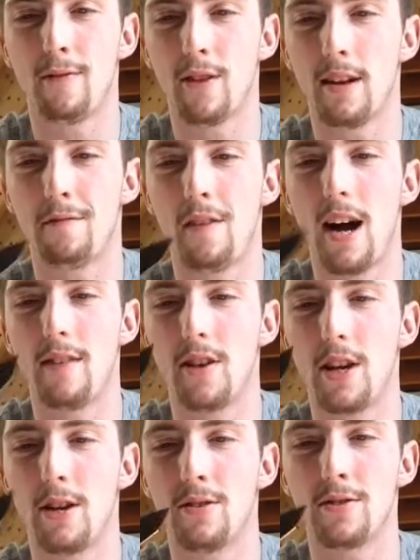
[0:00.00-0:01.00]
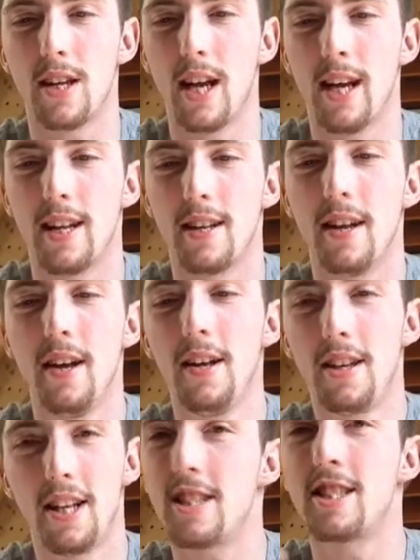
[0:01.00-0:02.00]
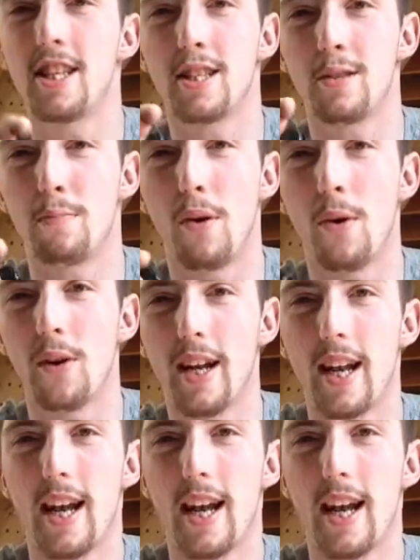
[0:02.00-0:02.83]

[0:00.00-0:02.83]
for like 5 years, and the assist is broken.